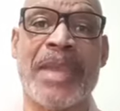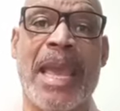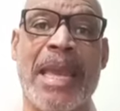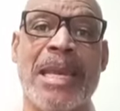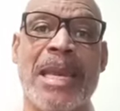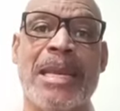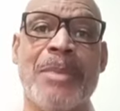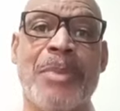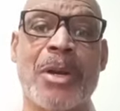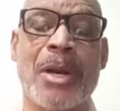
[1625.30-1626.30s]
in, in
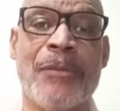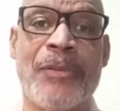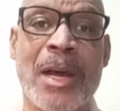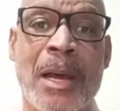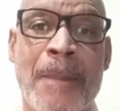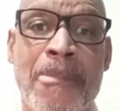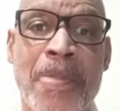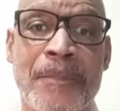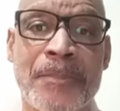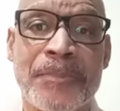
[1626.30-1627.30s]
the book of um,
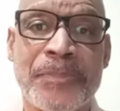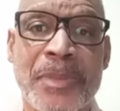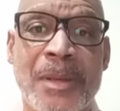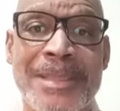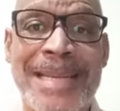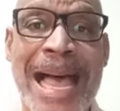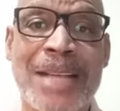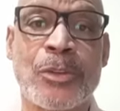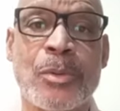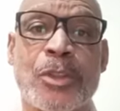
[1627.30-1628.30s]

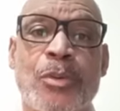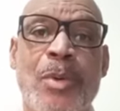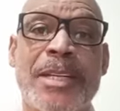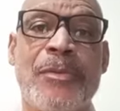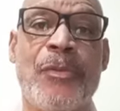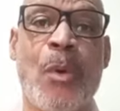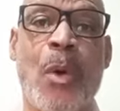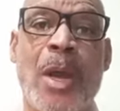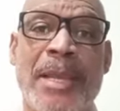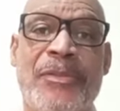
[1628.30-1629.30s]
Joshua
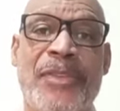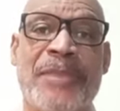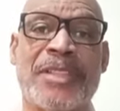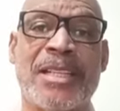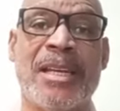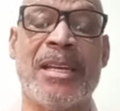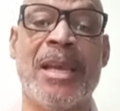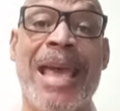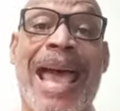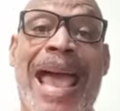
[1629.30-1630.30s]
24 and 15,
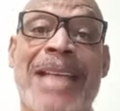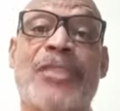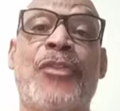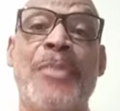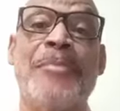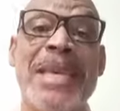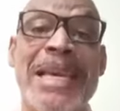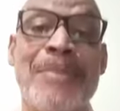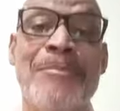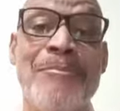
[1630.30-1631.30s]
as for
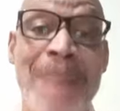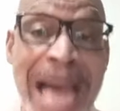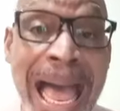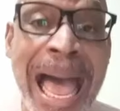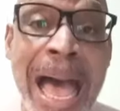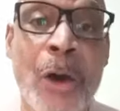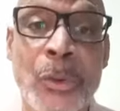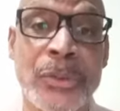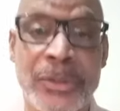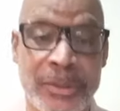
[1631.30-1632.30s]
me and my
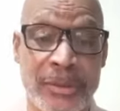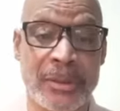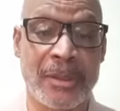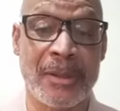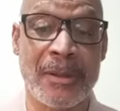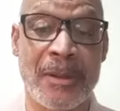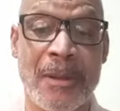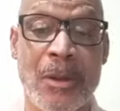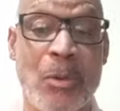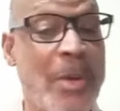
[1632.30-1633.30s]
house,
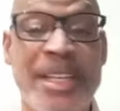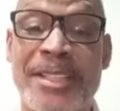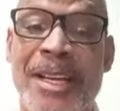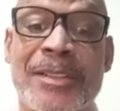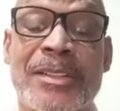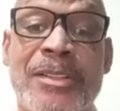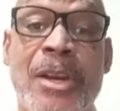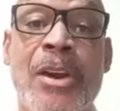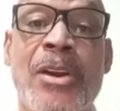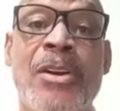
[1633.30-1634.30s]
we shall
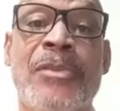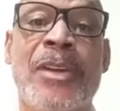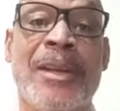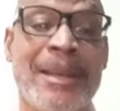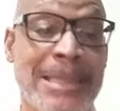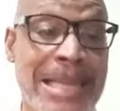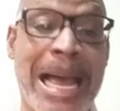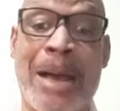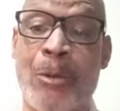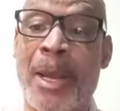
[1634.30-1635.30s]
serve
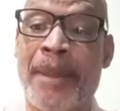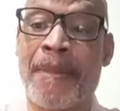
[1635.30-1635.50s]
Yahweh.